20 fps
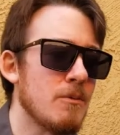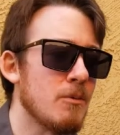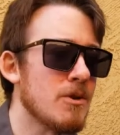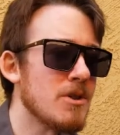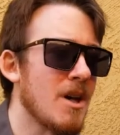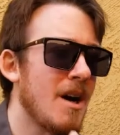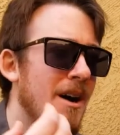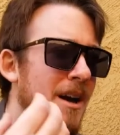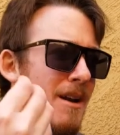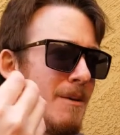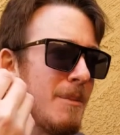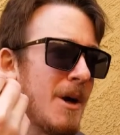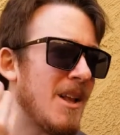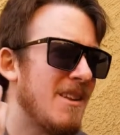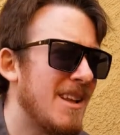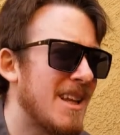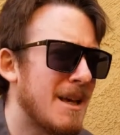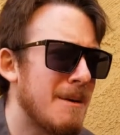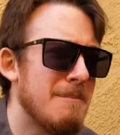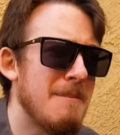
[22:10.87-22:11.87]
We're talking about
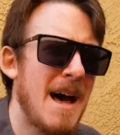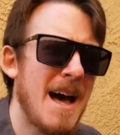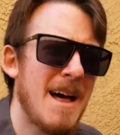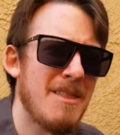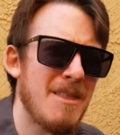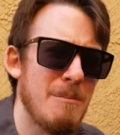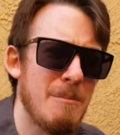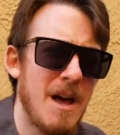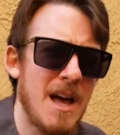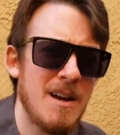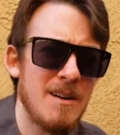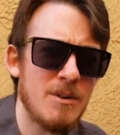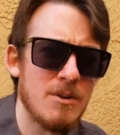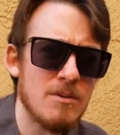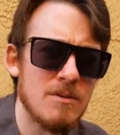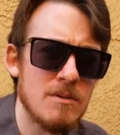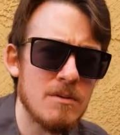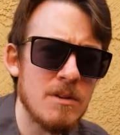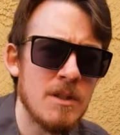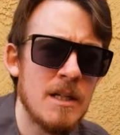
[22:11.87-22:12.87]
like a
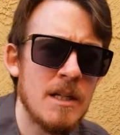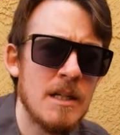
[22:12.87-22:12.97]
mathematical